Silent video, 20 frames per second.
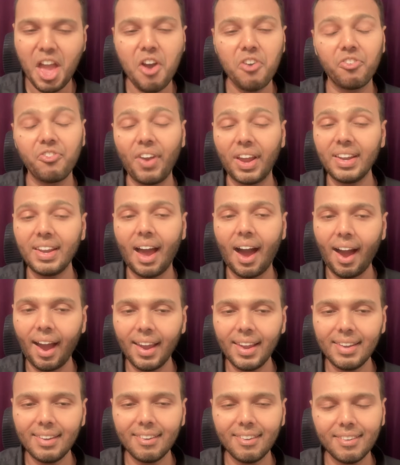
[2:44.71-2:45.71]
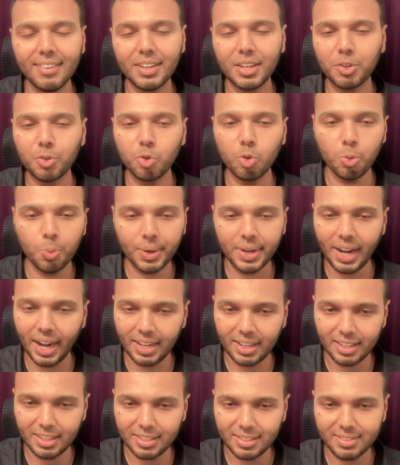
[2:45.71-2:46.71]
When I learned
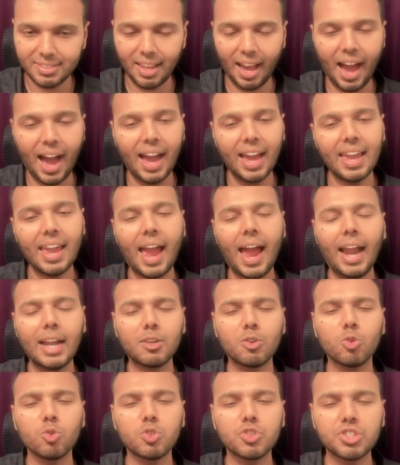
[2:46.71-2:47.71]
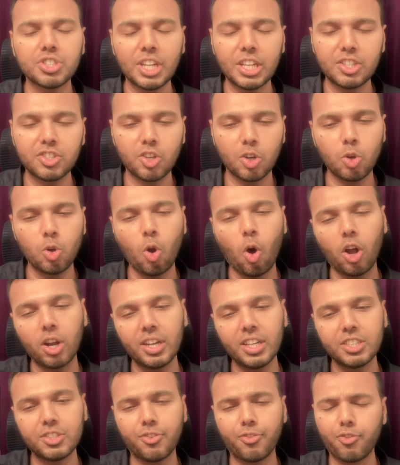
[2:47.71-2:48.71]
Kubernetes, I had to stitch
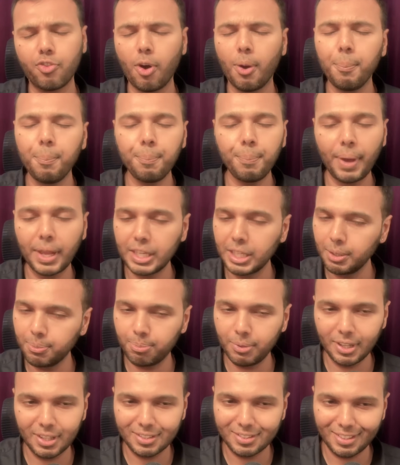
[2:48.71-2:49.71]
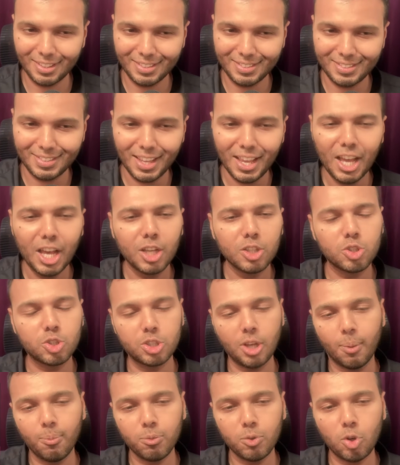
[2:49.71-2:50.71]
knowledge from many places.
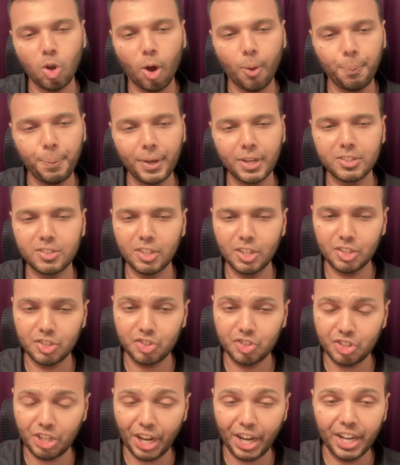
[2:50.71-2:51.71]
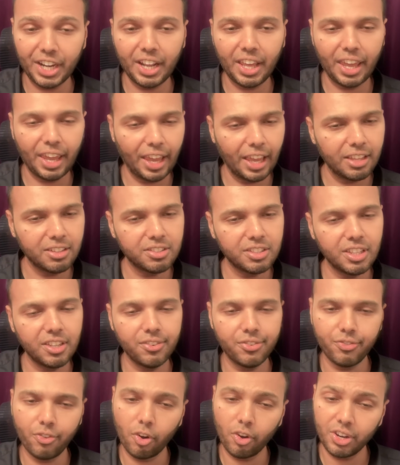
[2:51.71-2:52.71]
Some topics stayed hazy
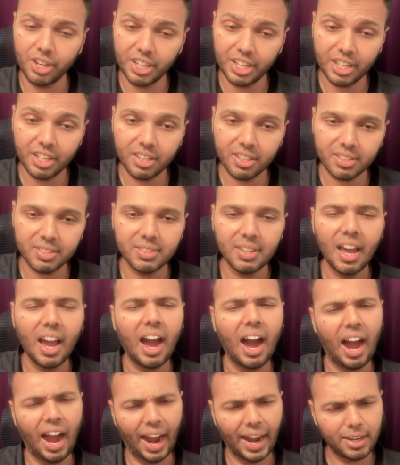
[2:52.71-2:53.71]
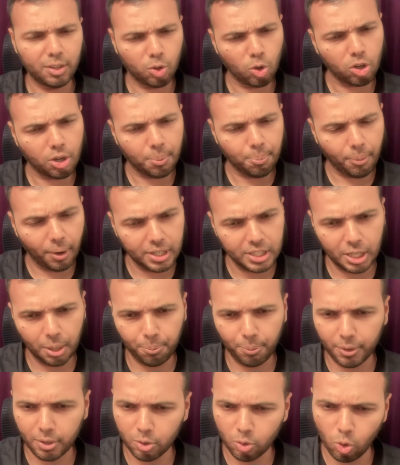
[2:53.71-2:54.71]
for years. I took
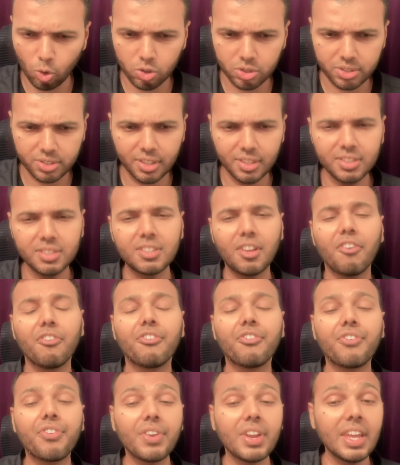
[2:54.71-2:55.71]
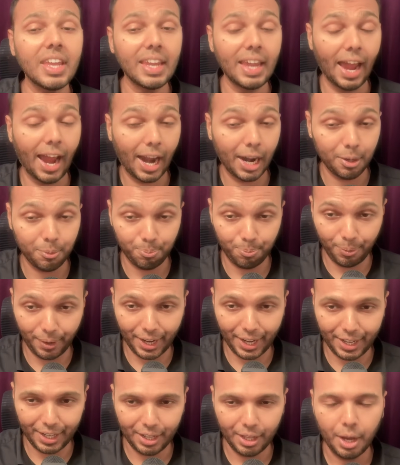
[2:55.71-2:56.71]
multiple courses, free and
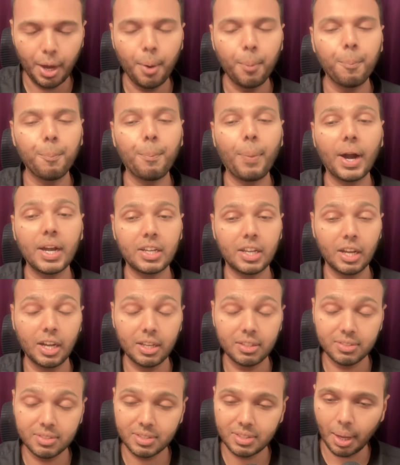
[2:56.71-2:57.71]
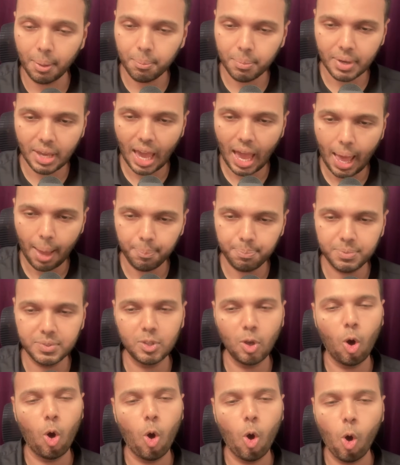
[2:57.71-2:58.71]
paid, but some gaps
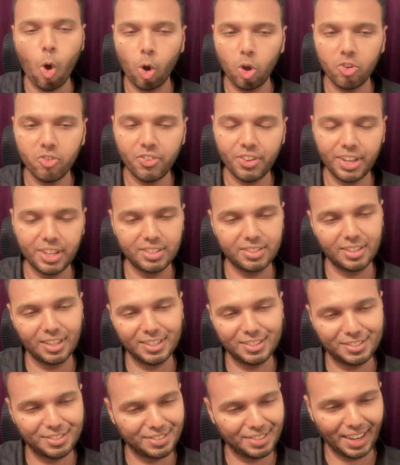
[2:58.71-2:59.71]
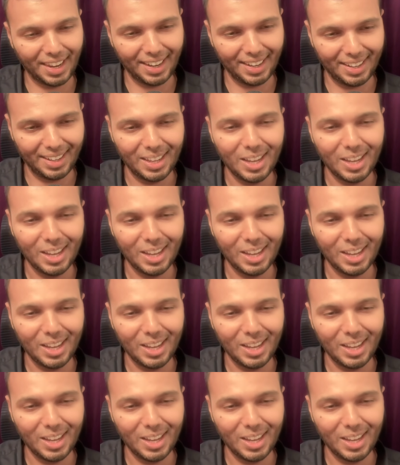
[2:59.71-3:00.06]
always stayed.